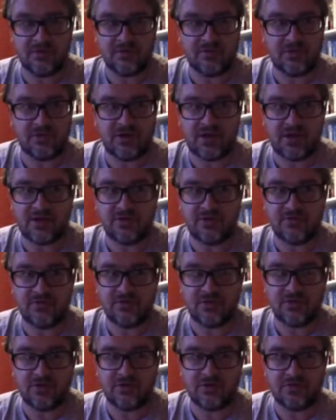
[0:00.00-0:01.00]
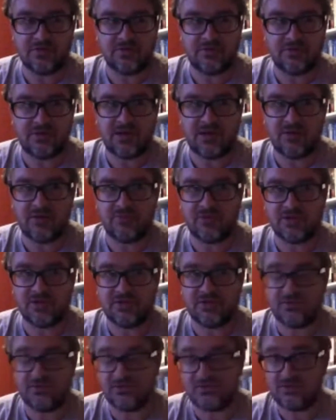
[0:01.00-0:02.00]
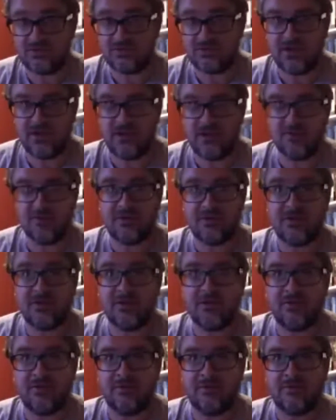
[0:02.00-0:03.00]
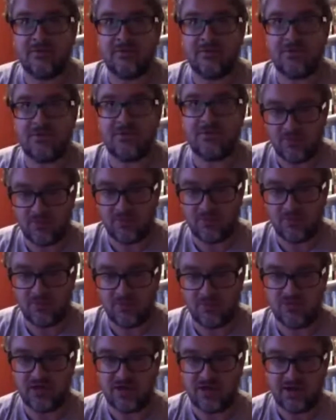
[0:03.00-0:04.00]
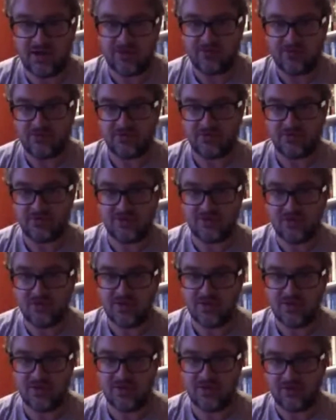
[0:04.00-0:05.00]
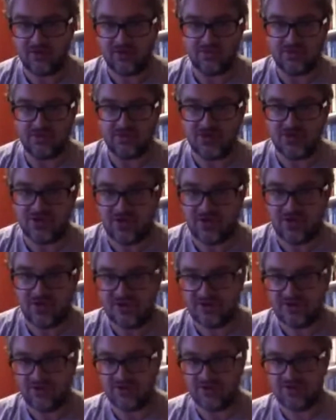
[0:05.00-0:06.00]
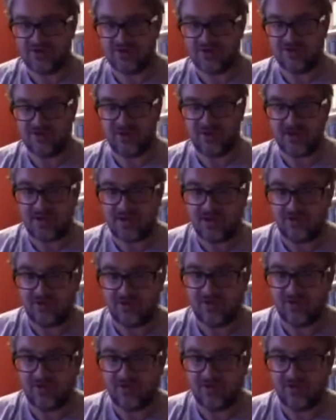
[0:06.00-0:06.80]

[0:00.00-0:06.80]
On the one hand, you've got now Brussels saying they want Britain out of the EU, like immediately, get out of here.